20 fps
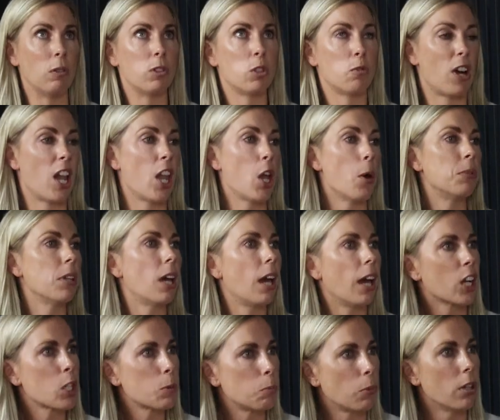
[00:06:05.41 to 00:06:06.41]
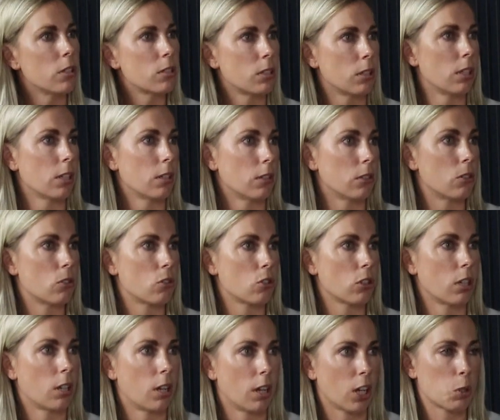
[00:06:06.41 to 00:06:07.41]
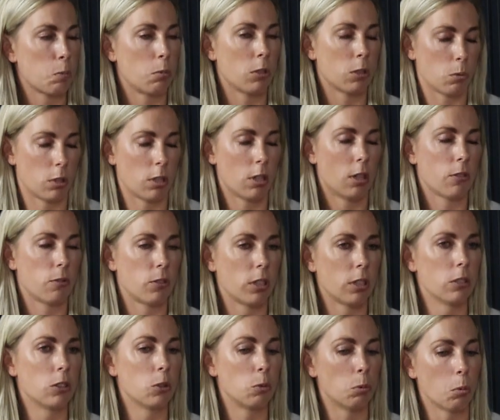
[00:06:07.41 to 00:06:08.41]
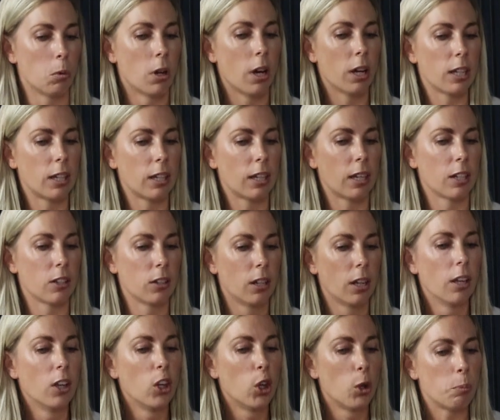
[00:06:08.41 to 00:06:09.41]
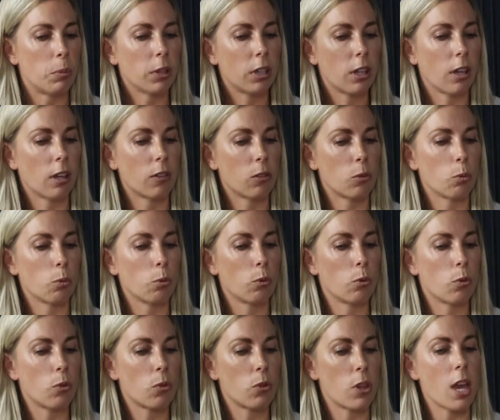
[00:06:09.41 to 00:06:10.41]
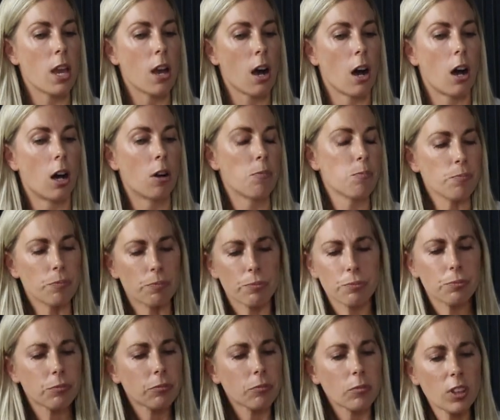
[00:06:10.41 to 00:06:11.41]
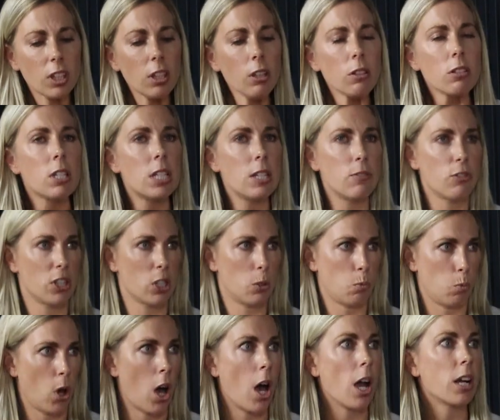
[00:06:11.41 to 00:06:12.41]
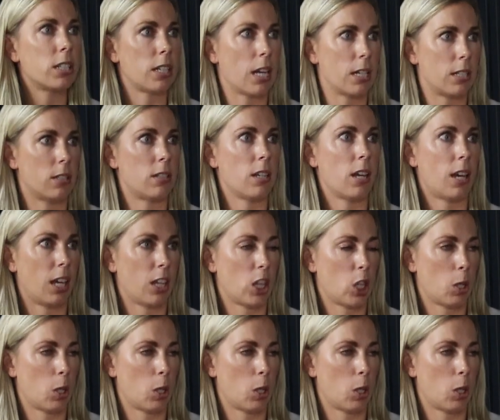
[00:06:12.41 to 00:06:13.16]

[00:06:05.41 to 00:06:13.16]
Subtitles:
We've developed experts in the industry and experts within our field we're working in, because they are delivering this work day to day.